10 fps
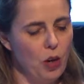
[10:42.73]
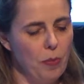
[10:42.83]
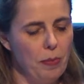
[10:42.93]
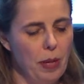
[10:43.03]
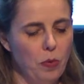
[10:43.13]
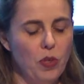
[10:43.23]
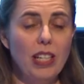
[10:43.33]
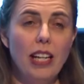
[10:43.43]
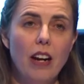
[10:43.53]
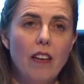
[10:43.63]
are helping people
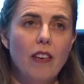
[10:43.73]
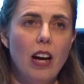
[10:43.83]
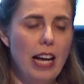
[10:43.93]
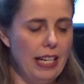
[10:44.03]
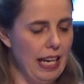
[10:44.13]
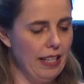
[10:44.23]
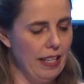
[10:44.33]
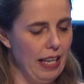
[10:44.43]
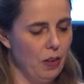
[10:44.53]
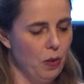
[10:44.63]
to clarify and
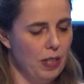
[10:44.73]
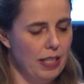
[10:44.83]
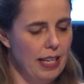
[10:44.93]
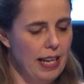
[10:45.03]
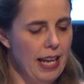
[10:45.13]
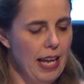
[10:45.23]
gather their thoughts